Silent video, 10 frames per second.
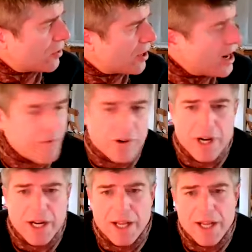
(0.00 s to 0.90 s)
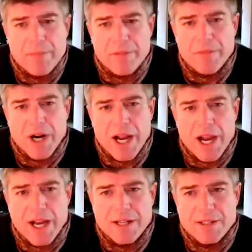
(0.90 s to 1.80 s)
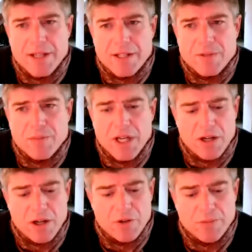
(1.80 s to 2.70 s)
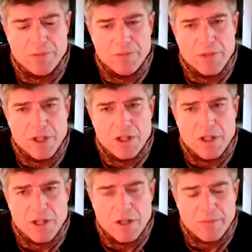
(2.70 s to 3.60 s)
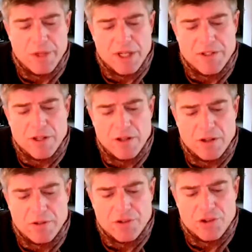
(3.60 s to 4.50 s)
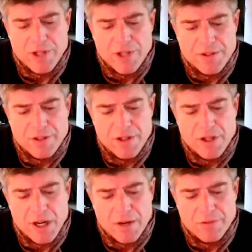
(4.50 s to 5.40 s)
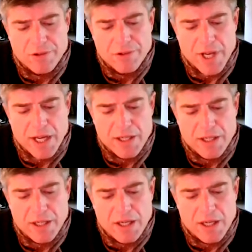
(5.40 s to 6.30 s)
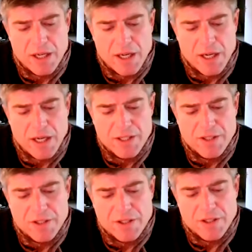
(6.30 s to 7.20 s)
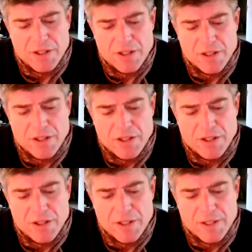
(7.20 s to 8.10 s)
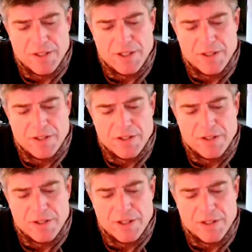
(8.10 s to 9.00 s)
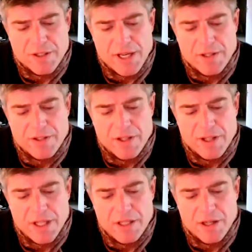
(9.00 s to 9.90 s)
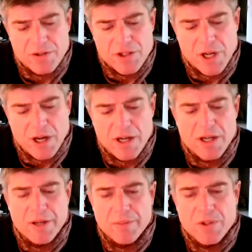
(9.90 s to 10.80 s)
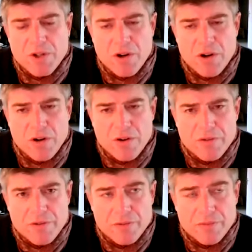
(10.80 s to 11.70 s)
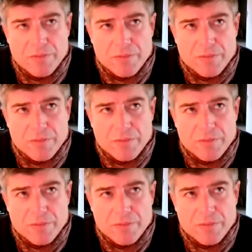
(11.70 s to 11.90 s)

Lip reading: wherever I lay my hat, that's my home. But there's a lot of stress that can come through that. And this is a sense that in those times of